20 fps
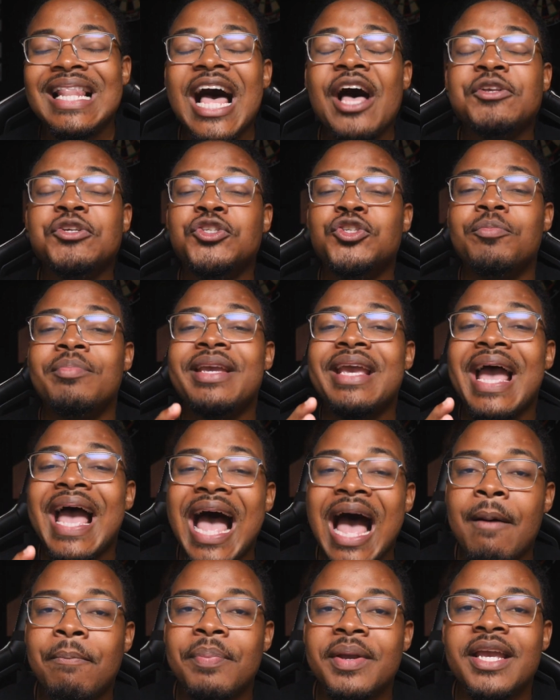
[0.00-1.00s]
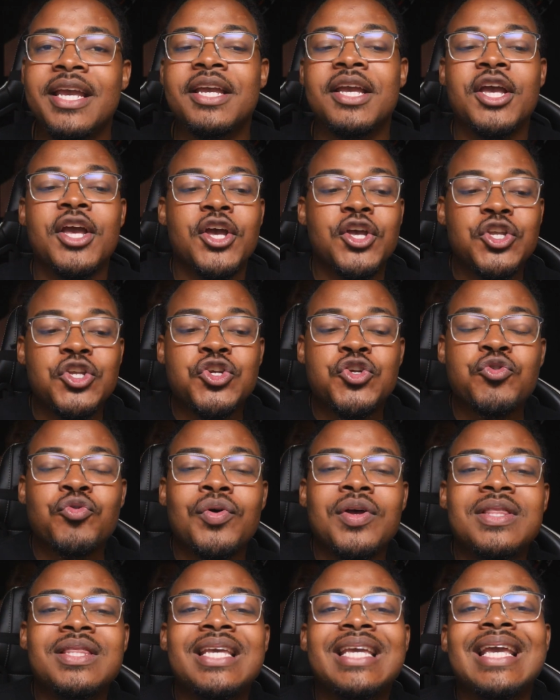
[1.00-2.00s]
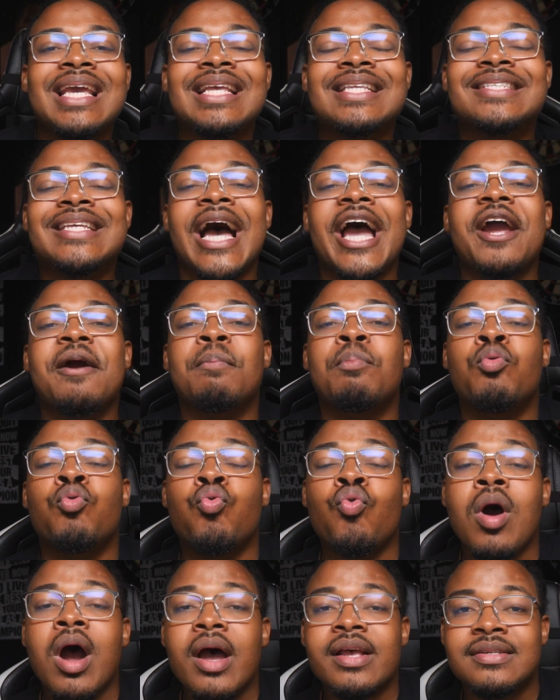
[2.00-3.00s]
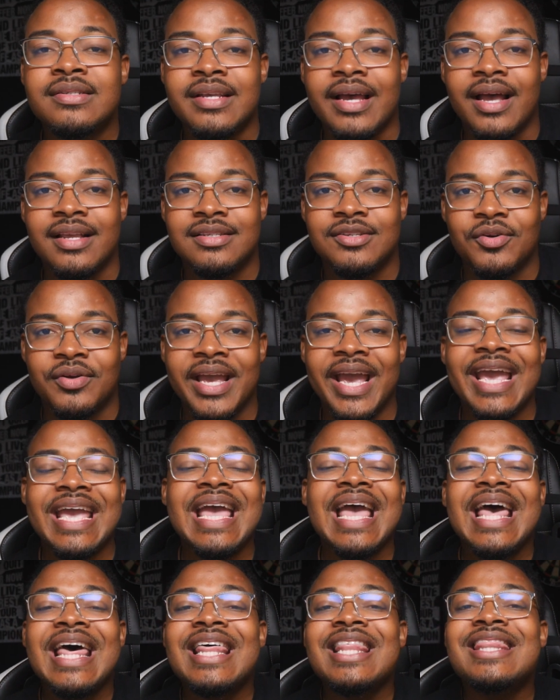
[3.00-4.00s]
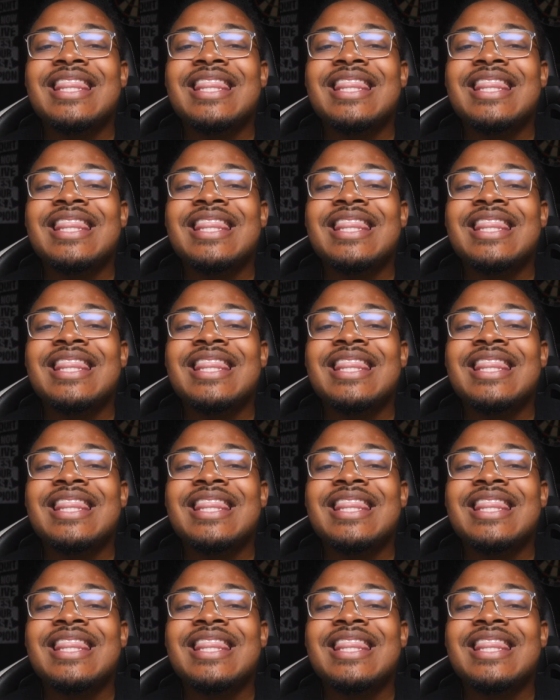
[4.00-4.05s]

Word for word: It allows you to be happy during the entire process, okay?